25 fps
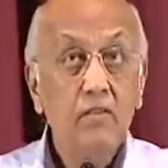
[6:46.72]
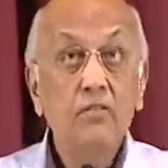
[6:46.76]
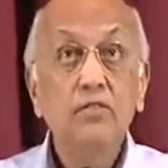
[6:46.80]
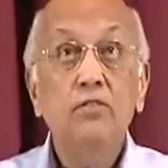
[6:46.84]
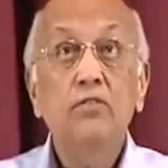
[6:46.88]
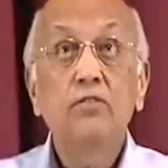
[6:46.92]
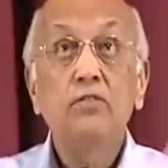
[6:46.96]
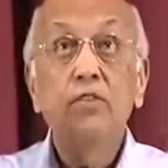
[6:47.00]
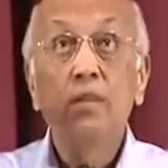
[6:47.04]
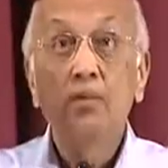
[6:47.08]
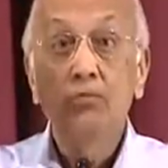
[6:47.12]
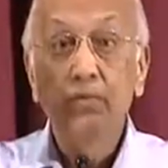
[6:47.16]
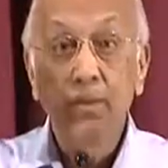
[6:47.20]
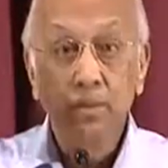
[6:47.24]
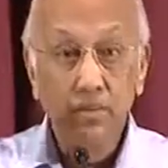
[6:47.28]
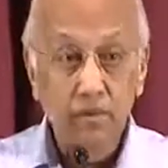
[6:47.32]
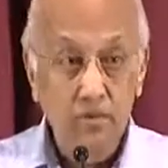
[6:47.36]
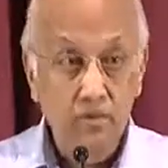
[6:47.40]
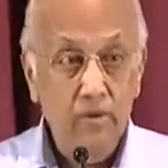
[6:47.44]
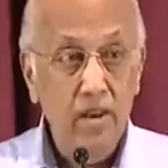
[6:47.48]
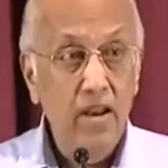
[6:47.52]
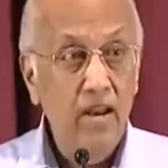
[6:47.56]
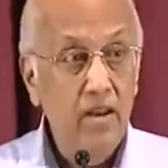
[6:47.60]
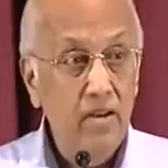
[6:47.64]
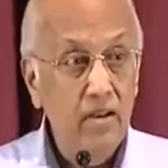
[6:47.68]
so that when
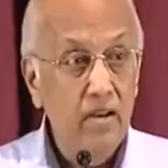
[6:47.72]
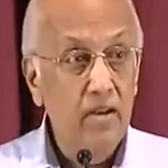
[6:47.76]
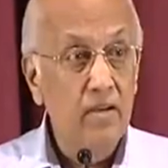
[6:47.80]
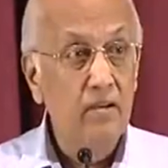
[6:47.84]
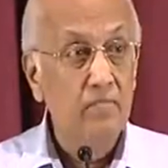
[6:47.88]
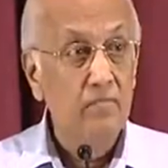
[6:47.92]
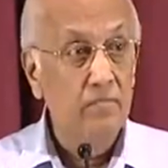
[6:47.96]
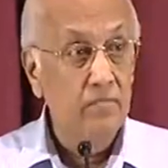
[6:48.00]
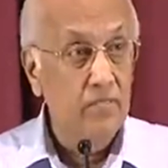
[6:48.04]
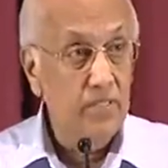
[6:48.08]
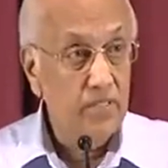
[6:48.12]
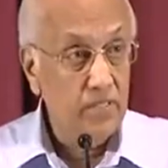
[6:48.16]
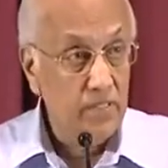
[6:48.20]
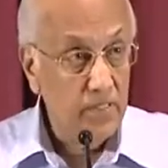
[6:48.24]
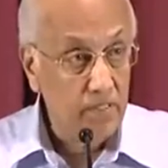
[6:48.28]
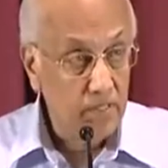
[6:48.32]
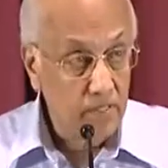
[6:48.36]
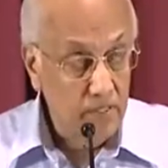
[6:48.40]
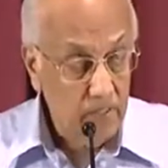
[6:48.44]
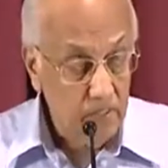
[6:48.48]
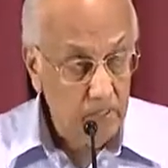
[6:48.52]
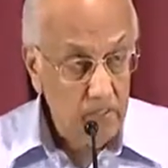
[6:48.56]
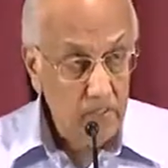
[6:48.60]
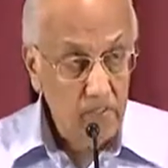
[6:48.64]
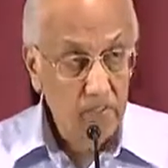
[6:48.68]
the rain
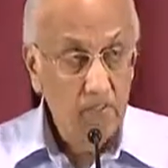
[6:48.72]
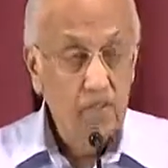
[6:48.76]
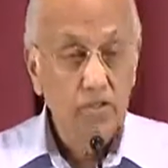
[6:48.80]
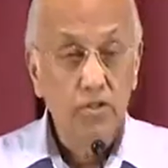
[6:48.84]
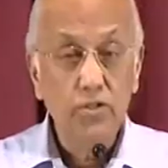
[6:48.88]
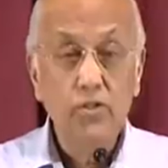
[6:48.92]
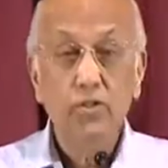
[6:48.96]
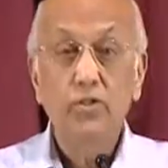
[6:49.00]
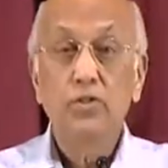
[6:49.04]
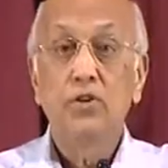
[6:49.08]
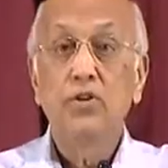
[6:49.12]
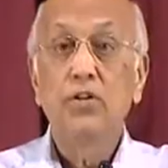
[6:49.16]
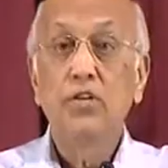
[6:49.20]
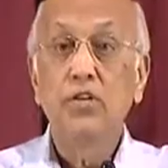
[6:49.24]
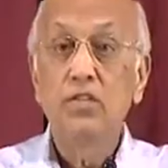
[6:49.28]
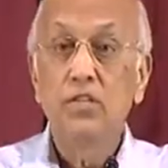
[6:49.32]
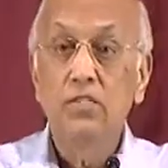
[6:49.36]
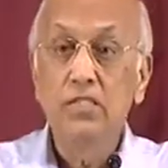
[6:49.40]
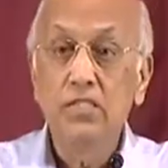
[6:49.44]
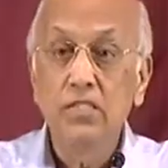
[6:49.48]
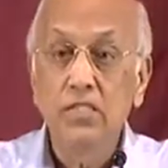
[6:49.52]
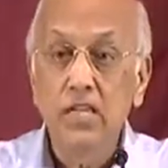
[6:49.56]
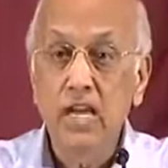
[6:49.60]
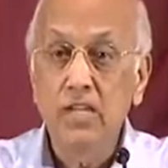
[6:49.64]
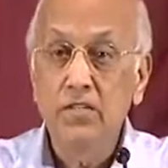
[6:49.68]
comes, the soil
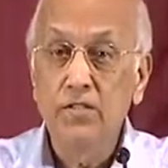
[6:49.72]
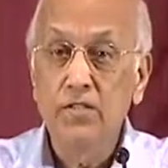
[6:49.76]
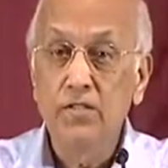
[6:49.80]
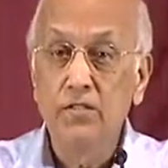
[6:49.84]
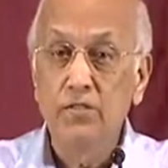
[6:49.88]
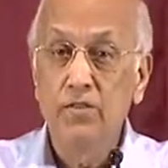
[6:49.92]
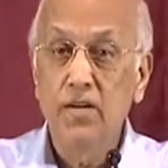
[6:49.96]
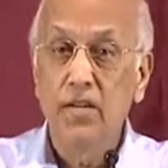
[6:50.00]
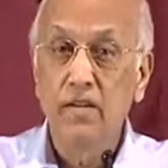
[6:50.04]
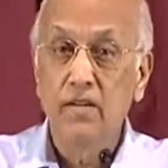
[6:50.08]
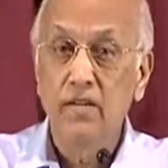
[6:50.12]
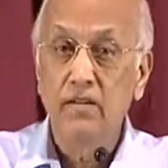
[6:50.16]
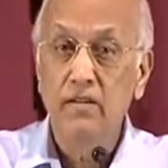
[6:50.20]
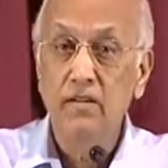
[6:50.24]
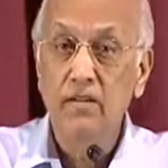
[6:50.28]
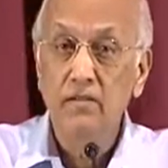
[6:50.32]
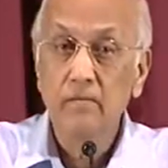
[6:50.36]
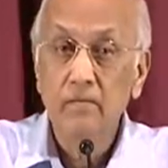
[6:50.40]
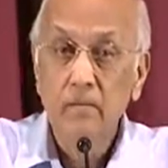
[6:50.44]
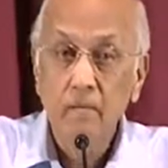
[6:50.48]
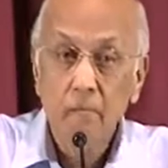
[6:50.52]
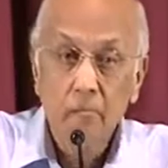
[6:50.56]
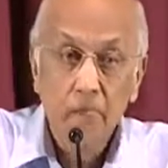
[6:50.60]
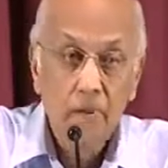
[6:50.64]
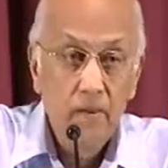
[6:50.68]
is saturated
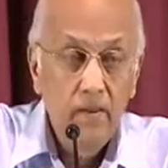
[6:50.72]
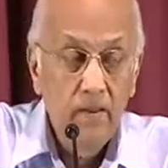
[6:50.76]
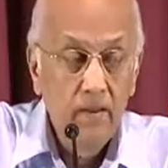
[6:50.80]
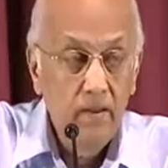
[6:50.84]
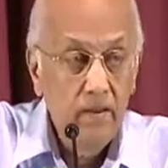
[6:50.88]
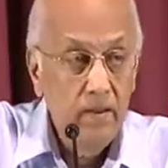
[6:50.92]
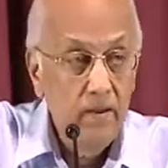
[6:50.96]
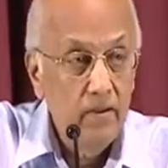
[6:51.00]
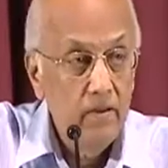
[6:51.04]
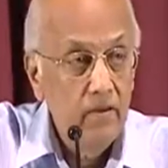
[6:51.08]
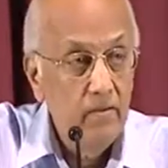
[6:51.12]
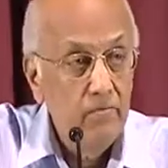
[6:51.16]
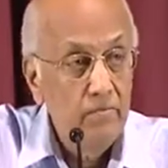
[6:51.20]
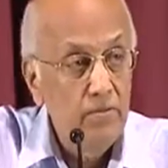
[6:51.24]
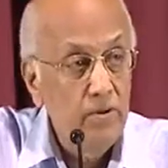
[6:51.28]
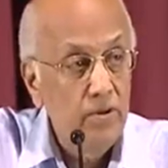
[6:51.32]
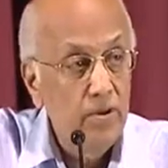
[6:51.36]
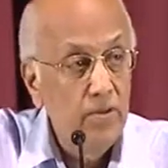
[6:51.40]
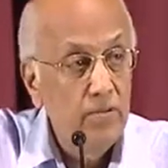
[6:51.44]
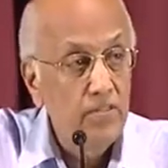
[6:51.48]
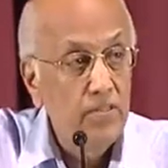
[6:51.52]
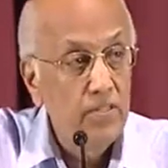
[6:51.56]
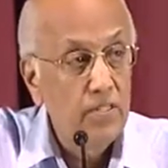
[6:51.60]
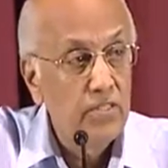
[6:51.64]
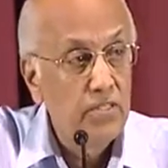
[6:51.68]
and it
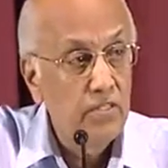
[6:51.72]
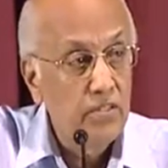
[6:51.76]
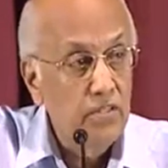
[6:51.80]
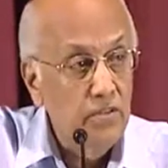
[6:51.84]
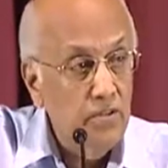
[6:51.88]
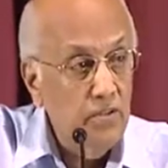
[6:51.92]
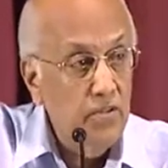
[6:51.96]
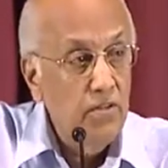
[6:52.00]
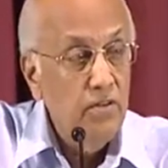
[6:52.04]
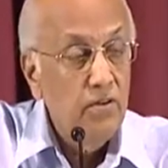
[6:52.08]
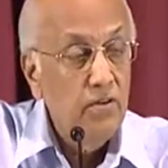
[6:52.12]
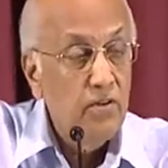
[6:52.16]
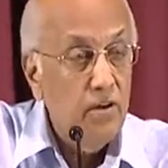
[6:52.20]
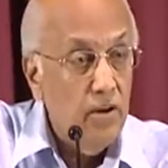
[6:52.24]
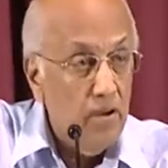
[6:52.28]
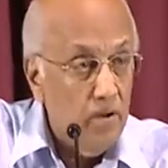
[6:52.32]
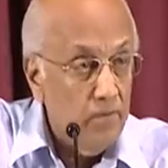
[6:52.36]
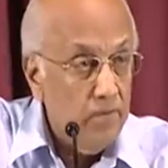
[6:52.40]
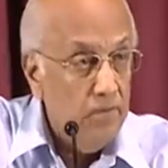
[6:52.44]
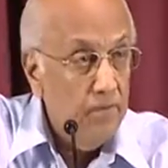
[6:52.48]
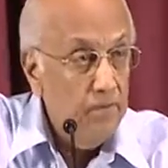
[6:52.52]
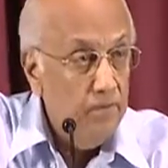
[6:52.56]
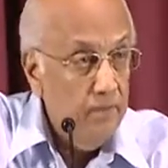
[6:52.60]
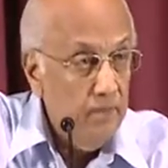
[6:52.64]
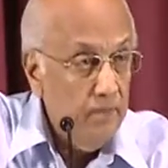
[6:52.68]
produces a good
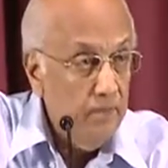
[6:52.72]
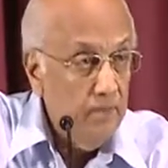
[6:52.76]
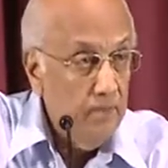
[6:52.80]
crop.